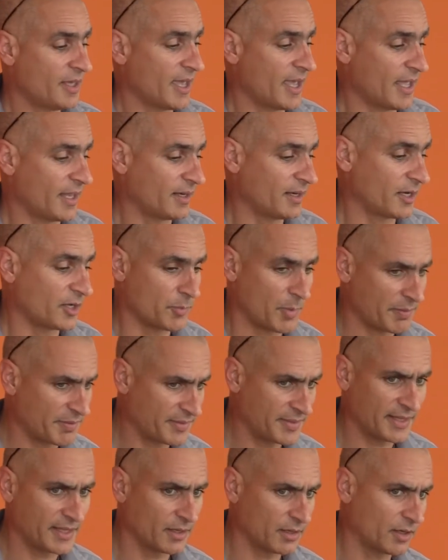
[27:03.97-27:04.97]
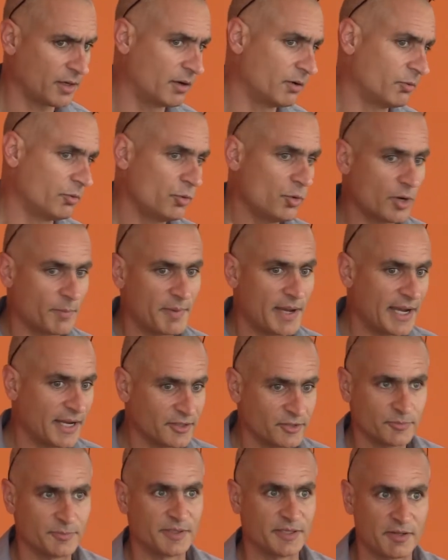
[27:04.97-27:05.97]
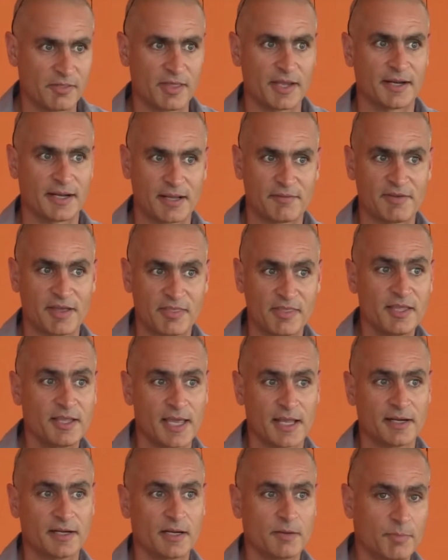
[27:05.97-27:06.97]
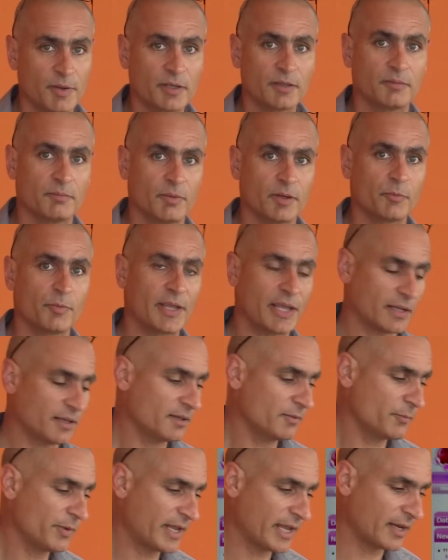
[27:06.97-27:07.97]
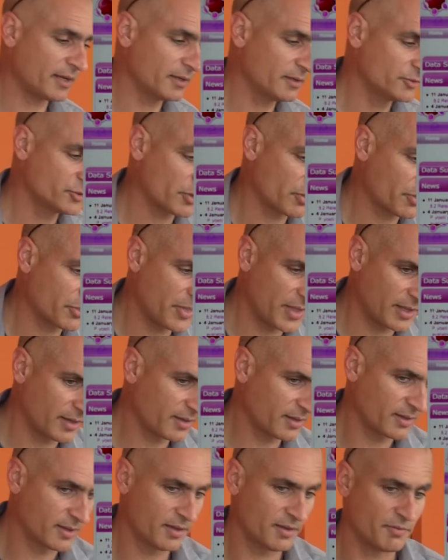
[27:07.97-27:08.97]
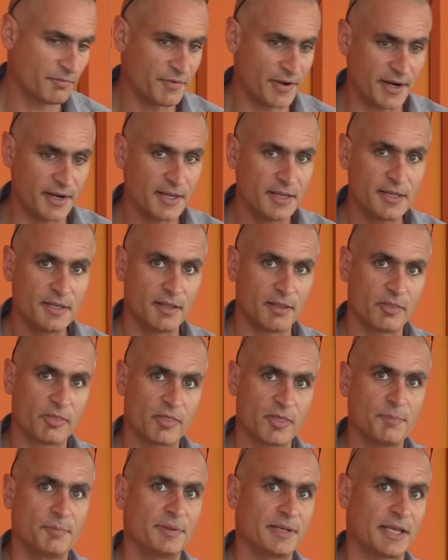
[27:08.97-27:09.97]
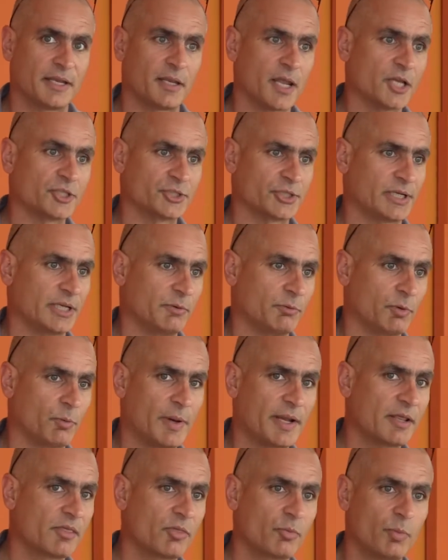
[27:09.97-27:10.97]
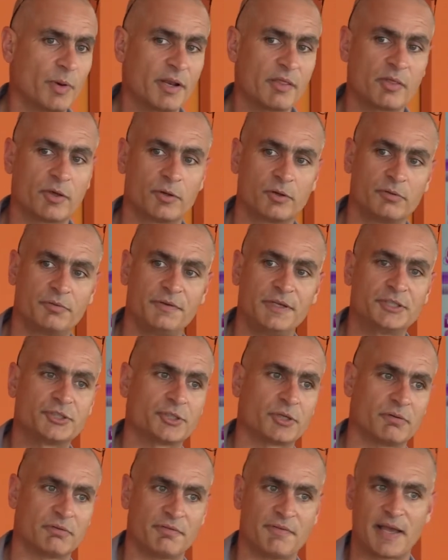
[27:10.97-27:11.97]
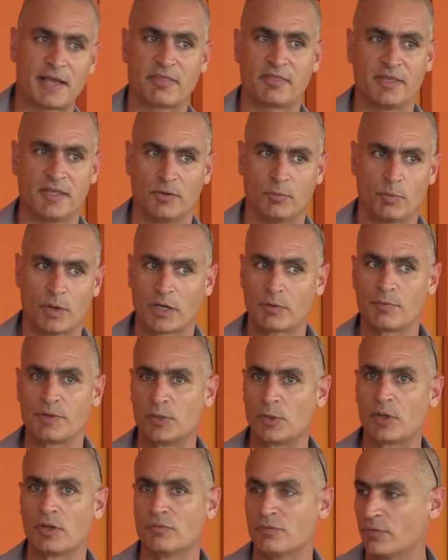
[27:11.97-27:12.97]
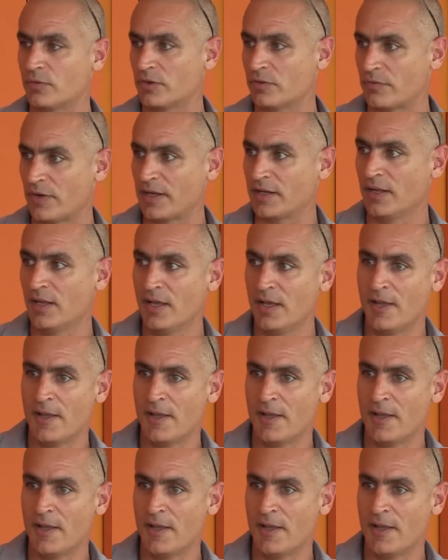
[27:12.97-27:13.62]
And you may be thinking, oh, who am I to be designing a vaccine candidate? But we can just think very simply and logically. Well, what is a good feature of a vaccine? What are we looking for, right?